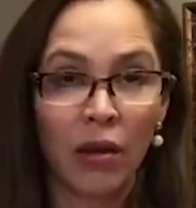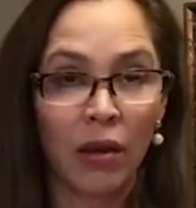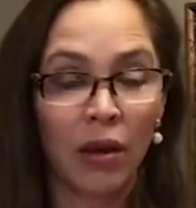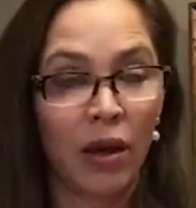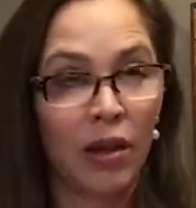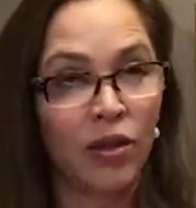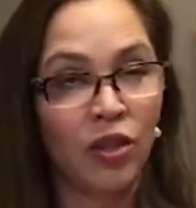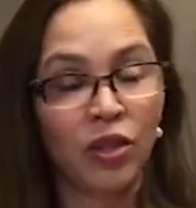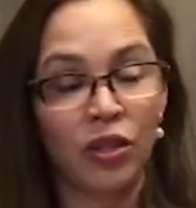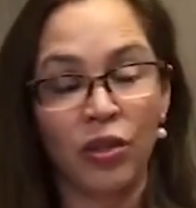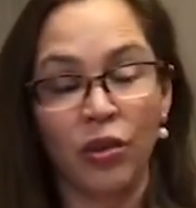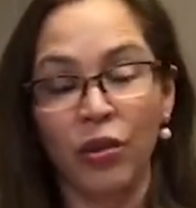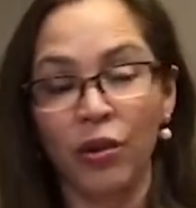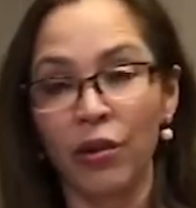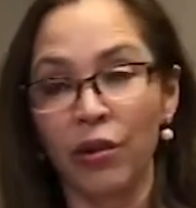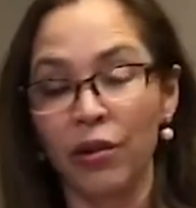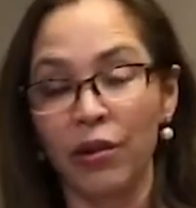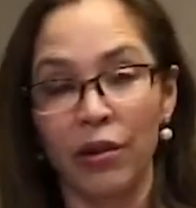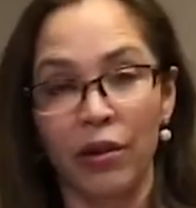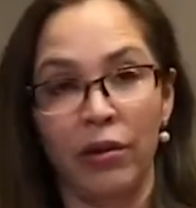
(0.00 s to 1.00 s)
I just
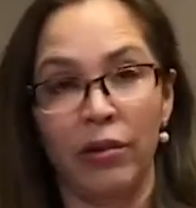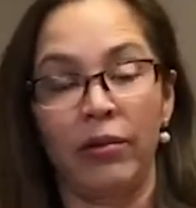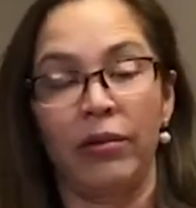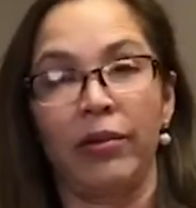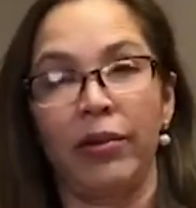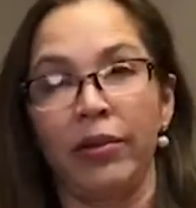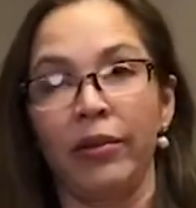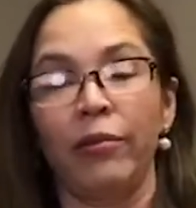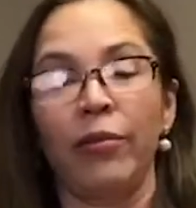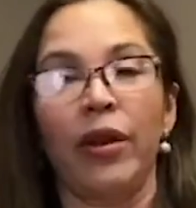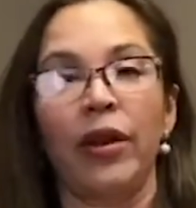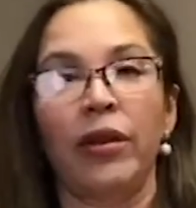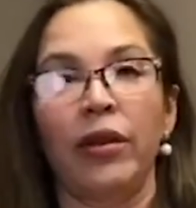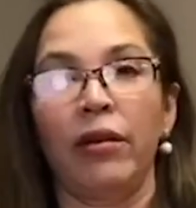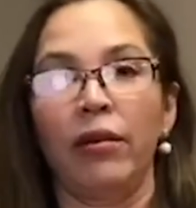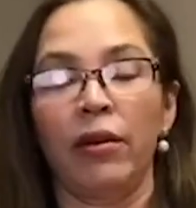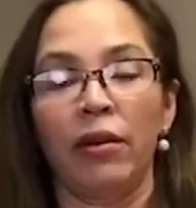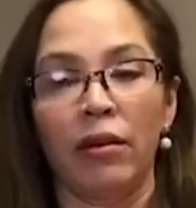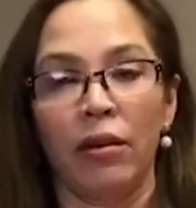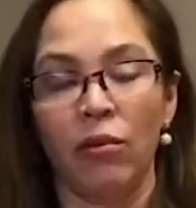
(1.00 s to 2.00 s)
heard on the radio,
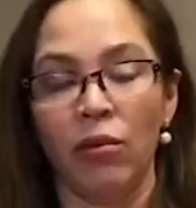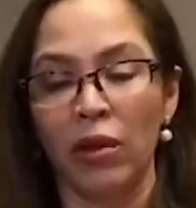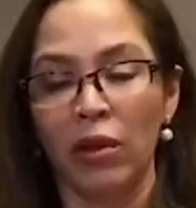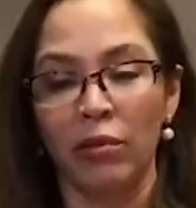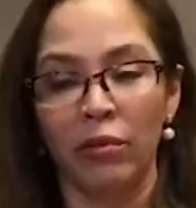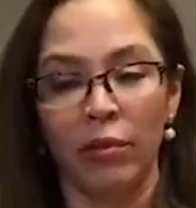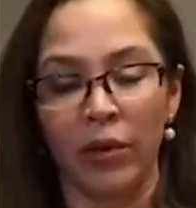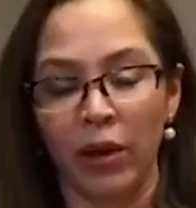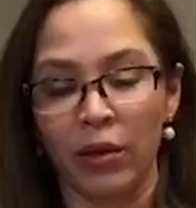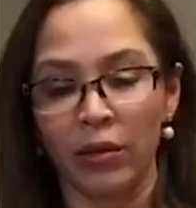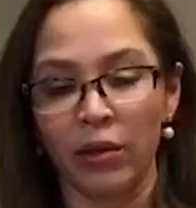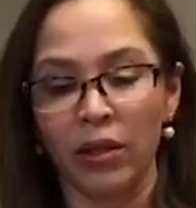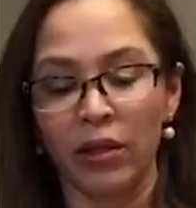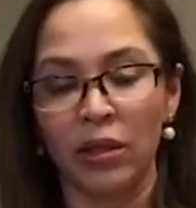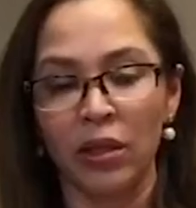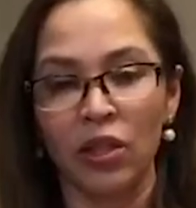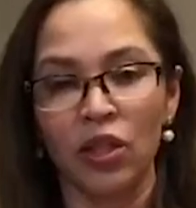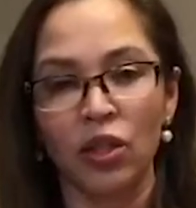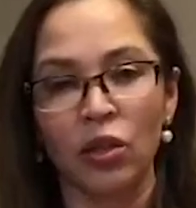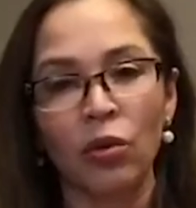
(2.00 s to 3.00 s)
I don't know what I was
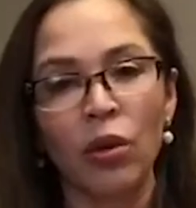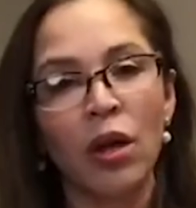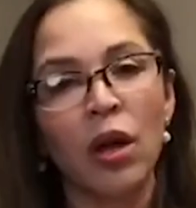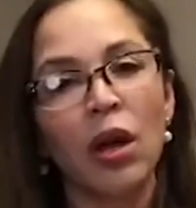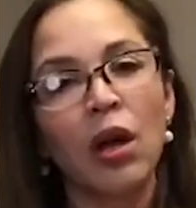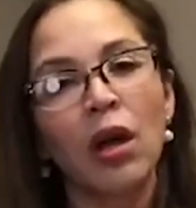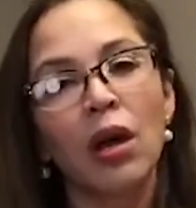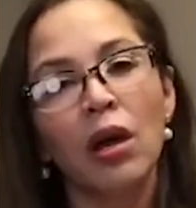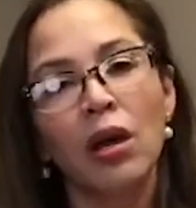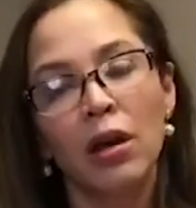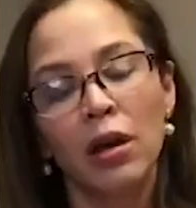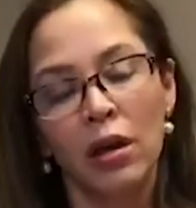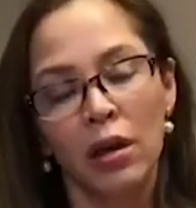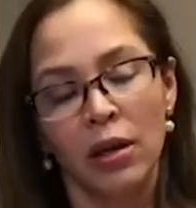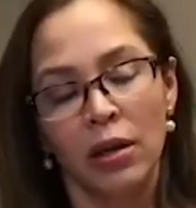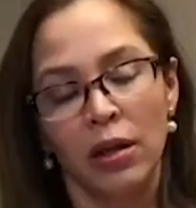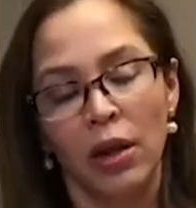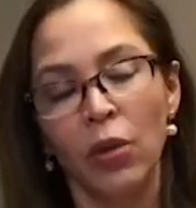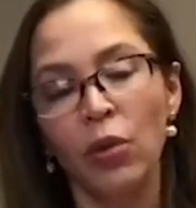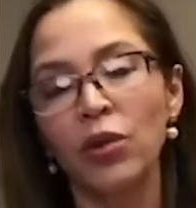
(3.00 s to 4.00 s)
listening to,
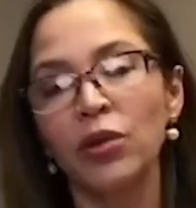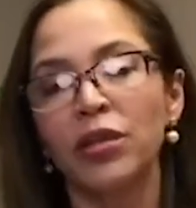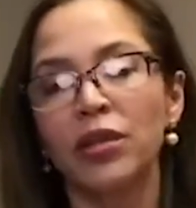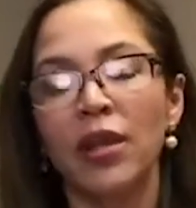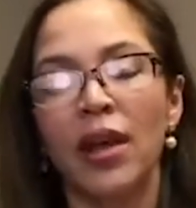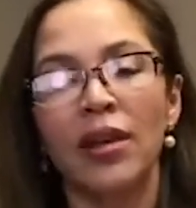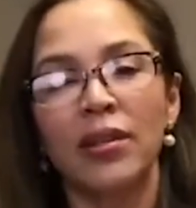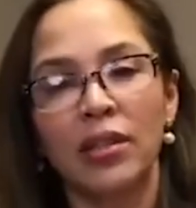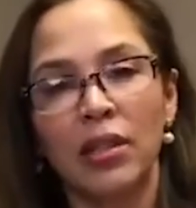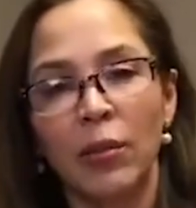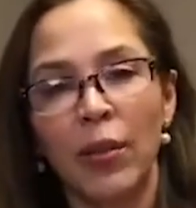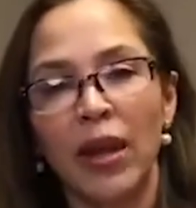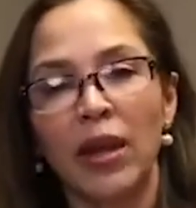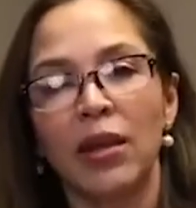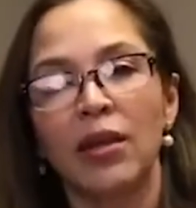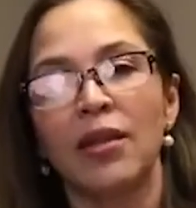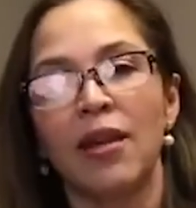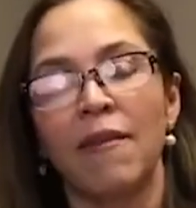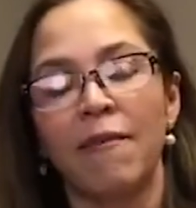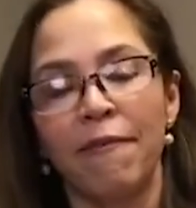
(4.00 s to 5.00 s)
we're
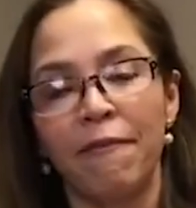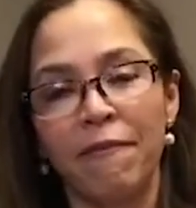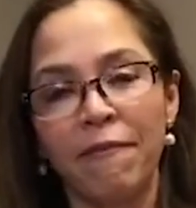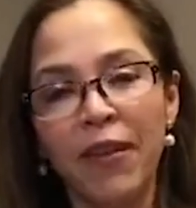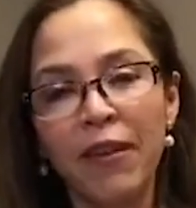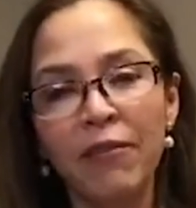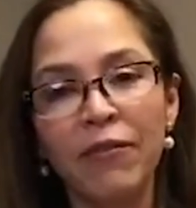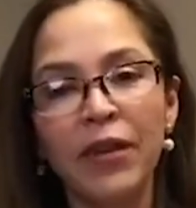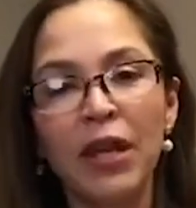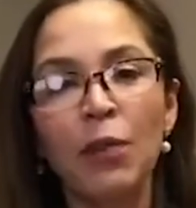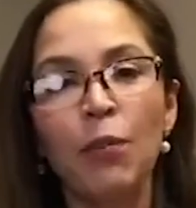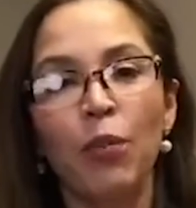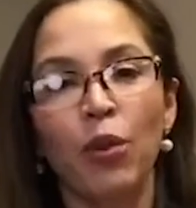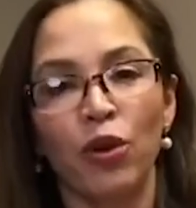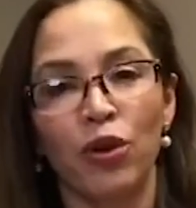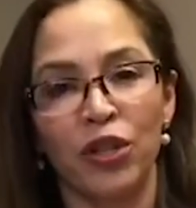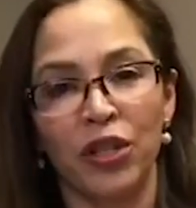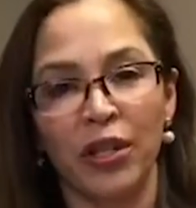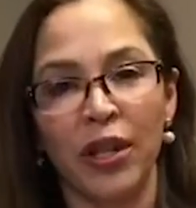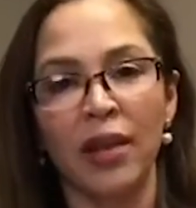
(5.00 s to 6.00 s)
estimating that
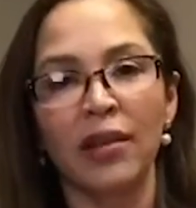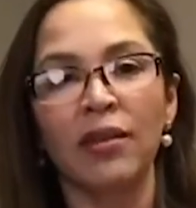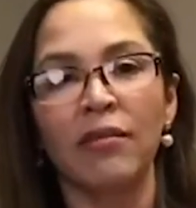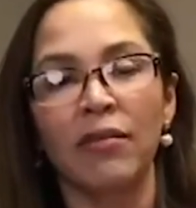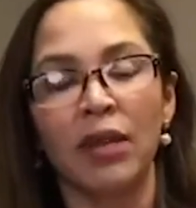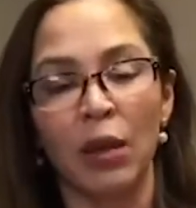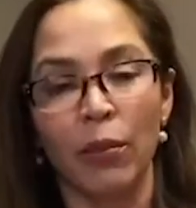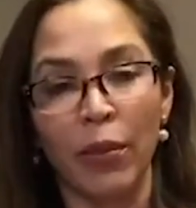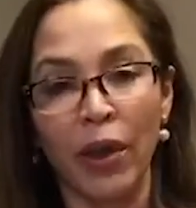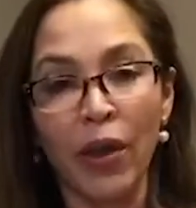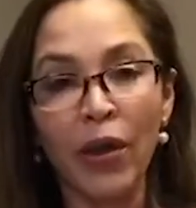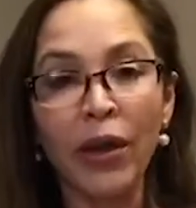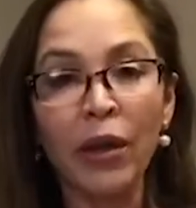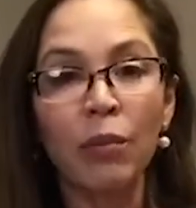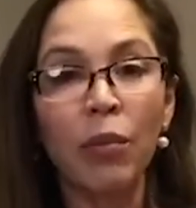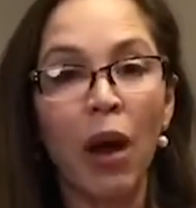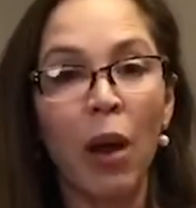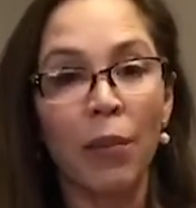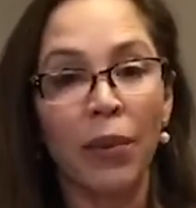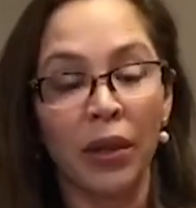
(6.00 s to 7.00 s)
50% of the American
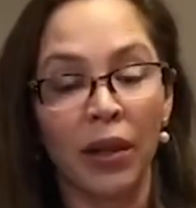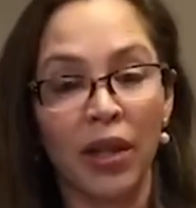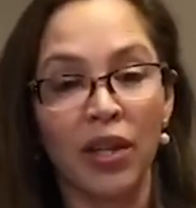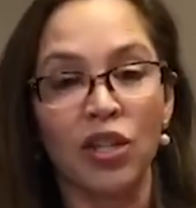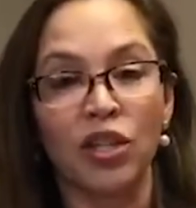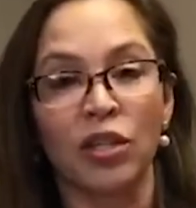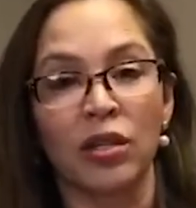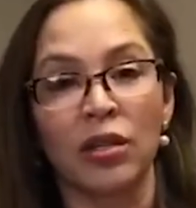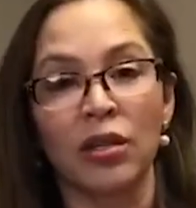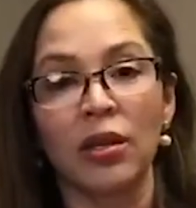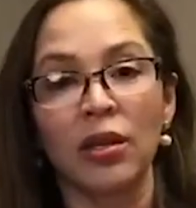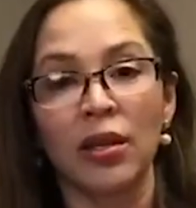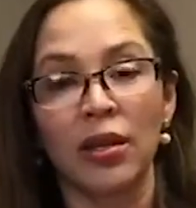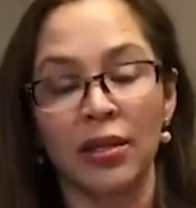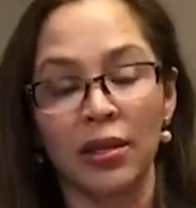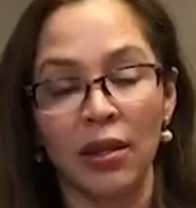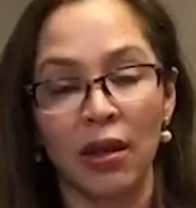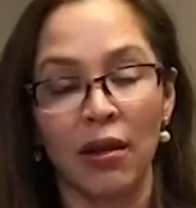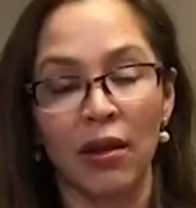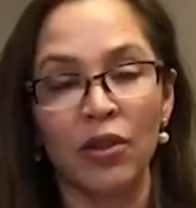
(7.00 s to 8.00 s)
population
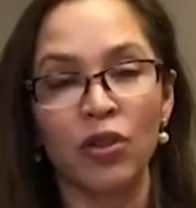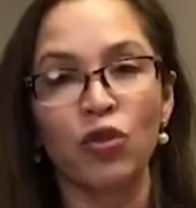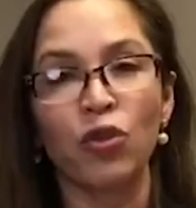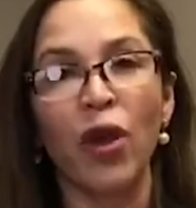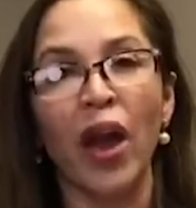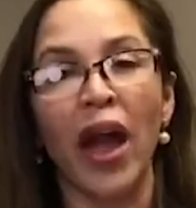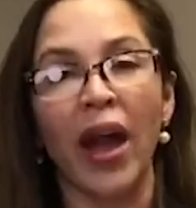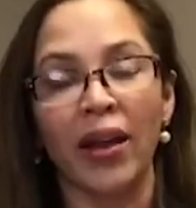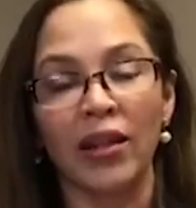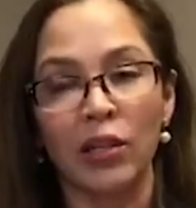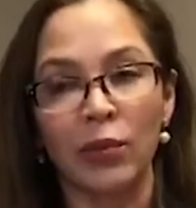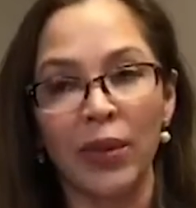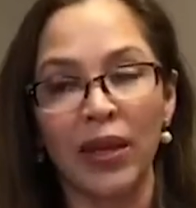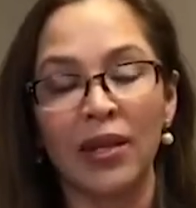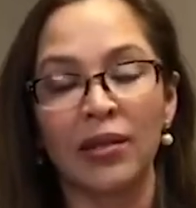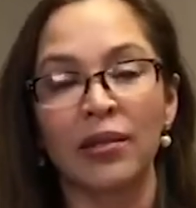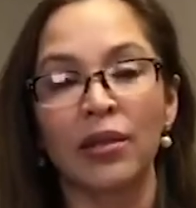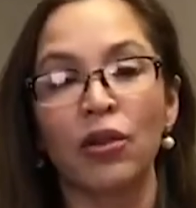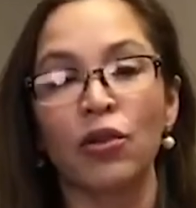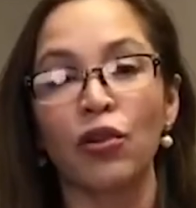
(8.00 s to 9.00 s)
is on track to be
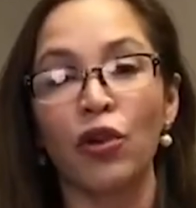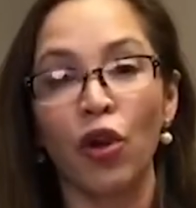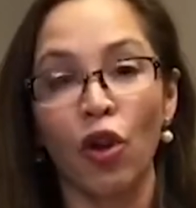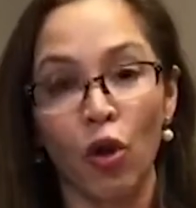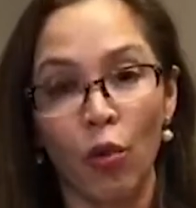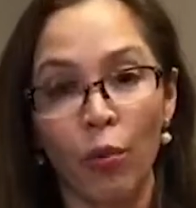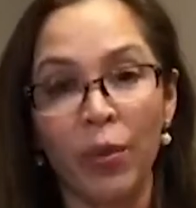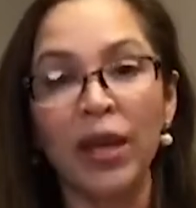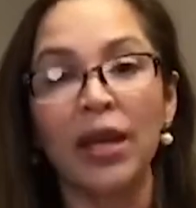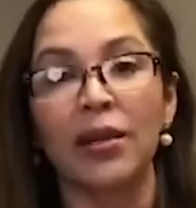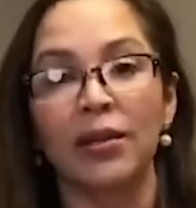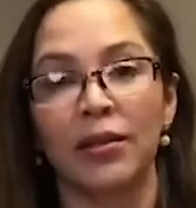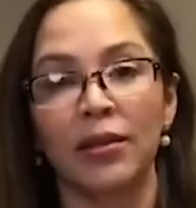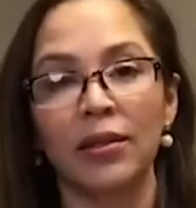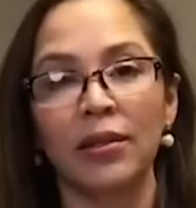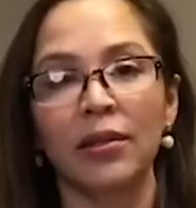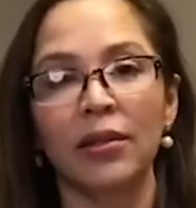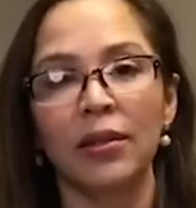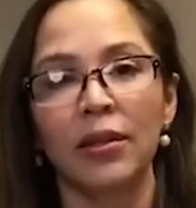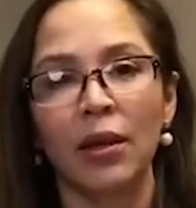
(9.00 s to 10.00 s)
considered
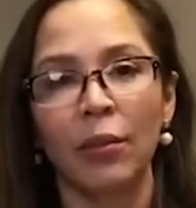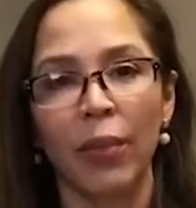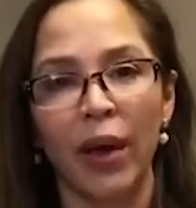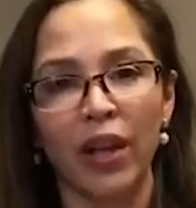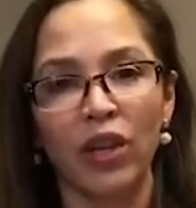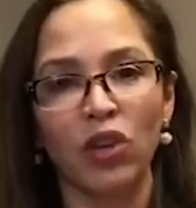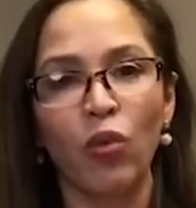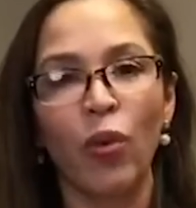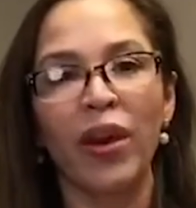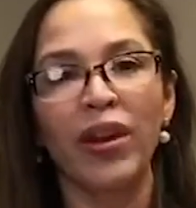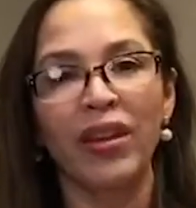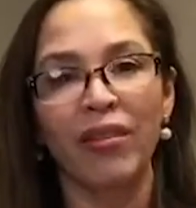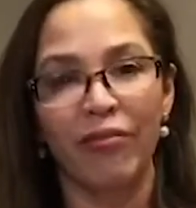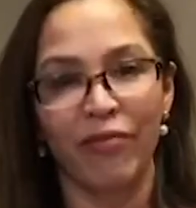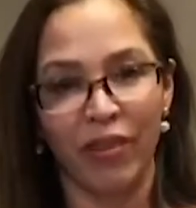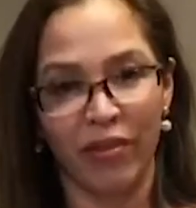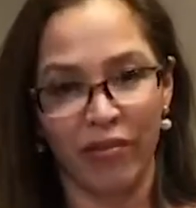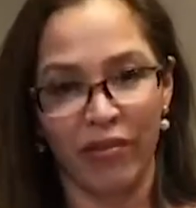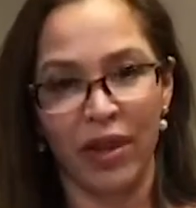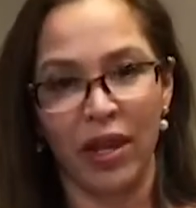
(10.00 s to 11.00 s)
obese by
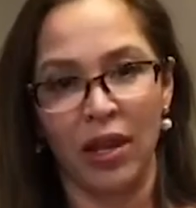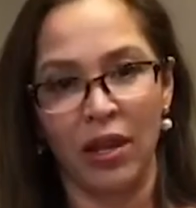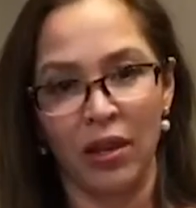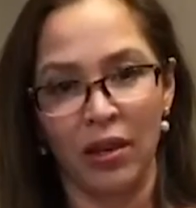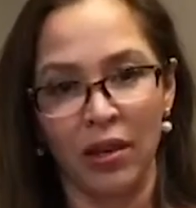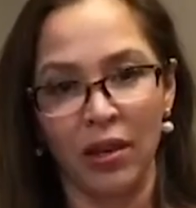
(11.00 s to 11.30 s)
2050.